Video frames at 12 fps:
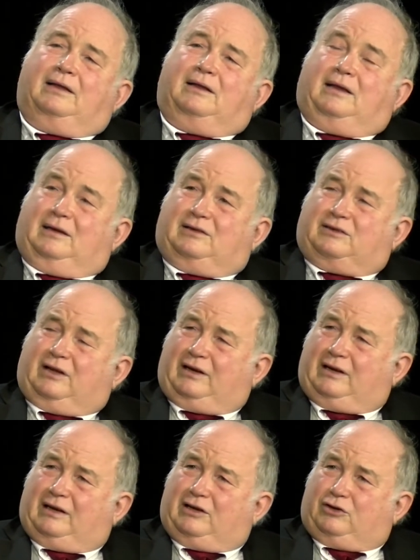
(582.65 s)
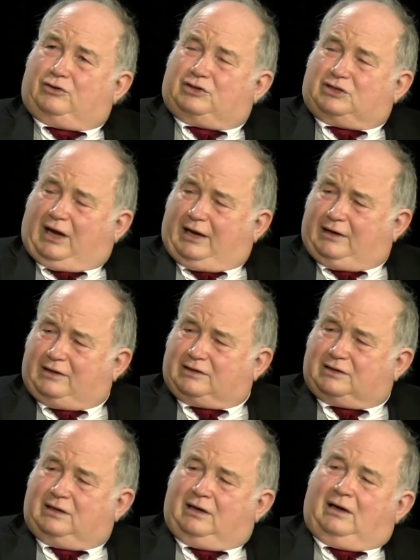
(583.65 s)
He studied at
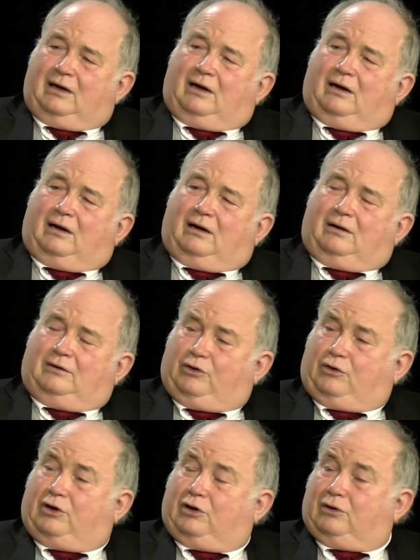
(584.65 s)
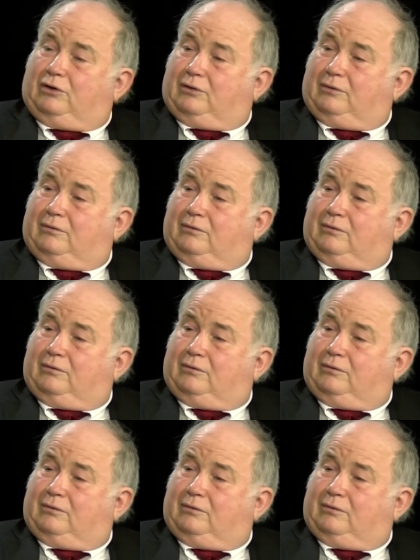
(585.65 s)
Ursinus nuclear